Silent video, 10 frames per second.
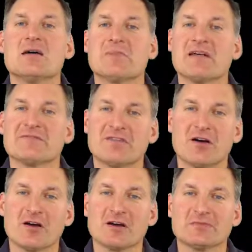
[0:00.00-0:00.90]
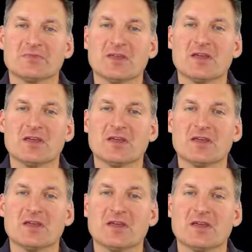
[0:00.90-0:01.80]
By far, the
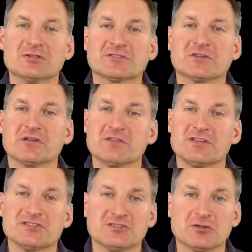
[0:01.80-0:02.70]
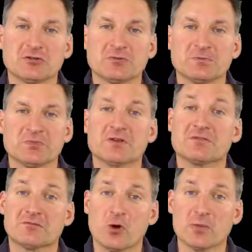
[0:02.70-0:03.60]
more useful of these two,
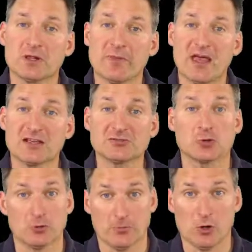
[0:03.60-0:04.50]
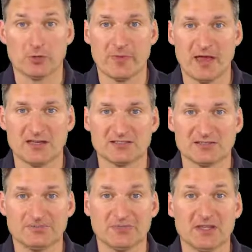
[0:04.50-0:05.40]
formula mass or molar
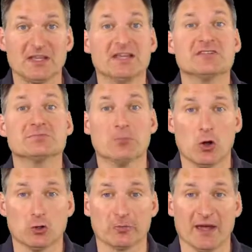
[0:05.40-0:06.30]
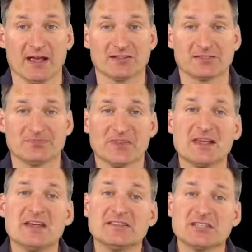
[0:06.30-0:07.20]
mass, is molar mass.
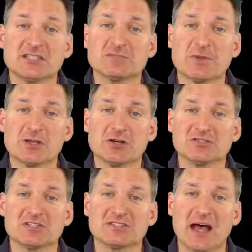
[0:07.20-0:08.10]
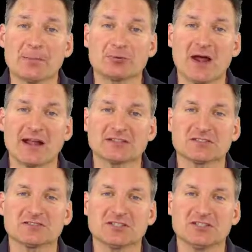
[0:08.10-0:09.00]
This is because it's not
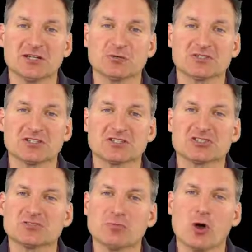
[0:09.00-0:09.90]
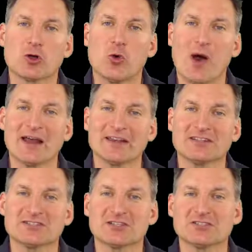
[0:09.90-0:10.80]
practical to deal with such small
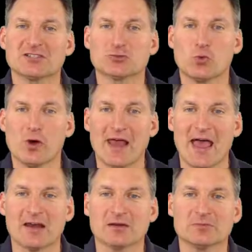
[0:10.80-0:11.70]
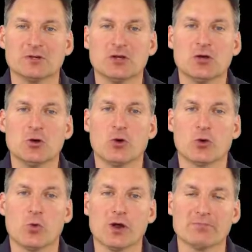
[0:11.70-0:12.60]
quantities such as 1 atom or
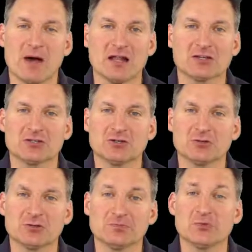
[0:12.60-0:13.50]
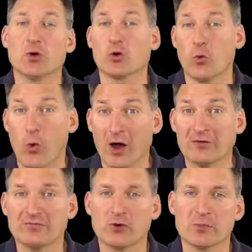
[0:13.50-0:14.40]
1 molecule or 1
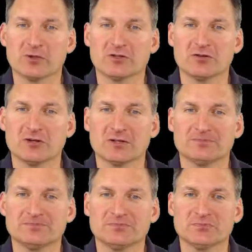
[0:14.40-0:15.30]
formula unit,